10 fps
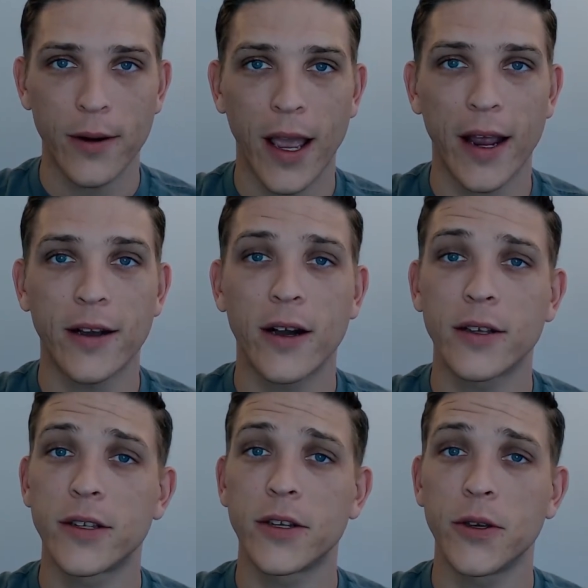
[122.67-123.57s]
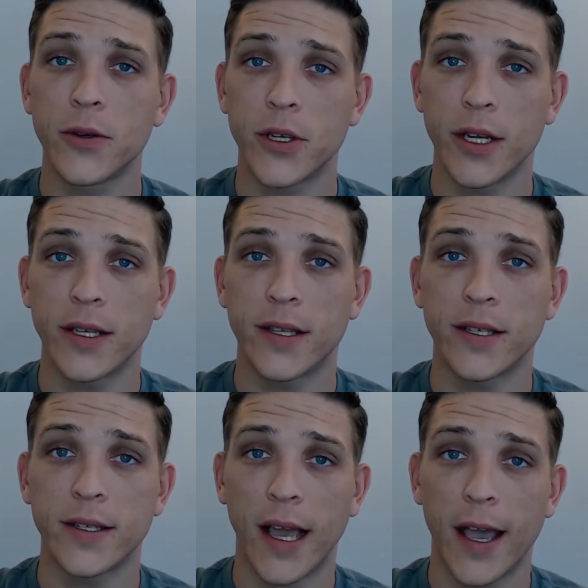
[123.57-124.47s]
and constitution is the
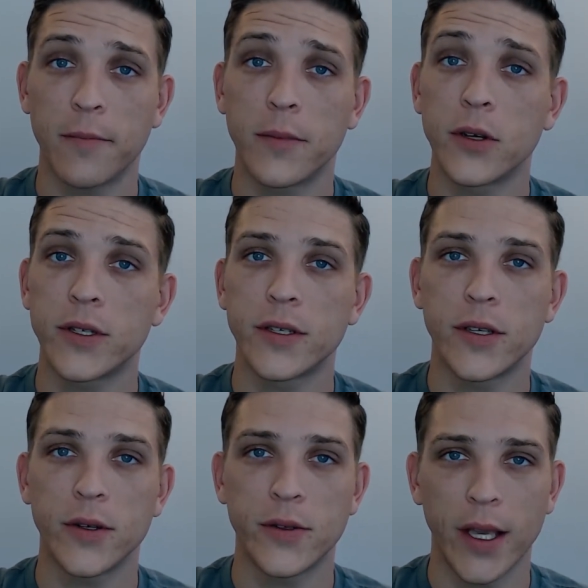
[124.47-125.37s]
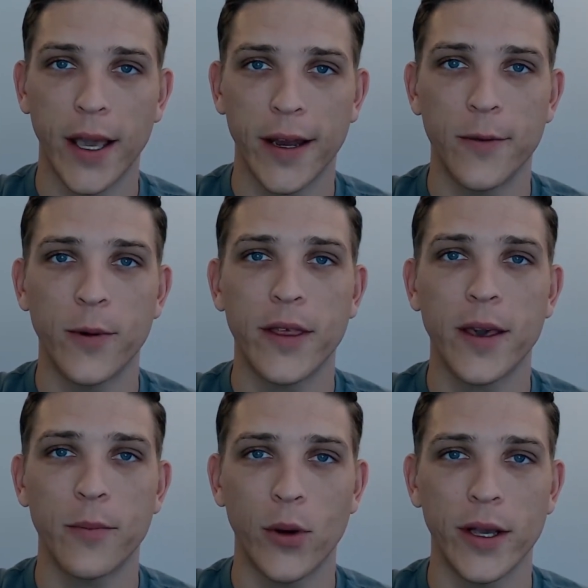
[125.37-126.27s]
stat most associated with
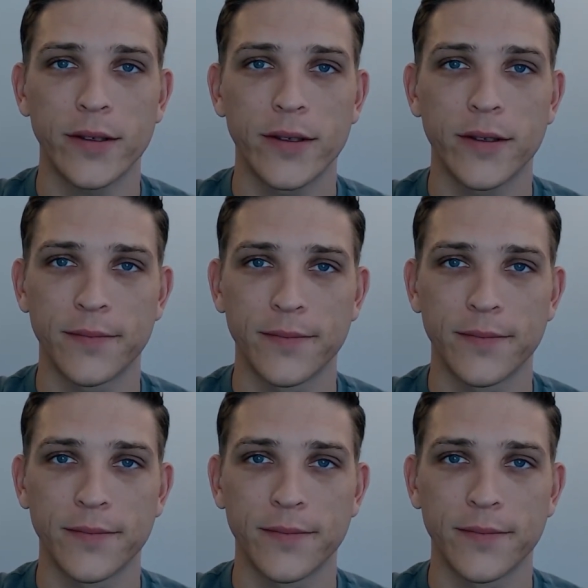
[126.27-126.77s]
hit points.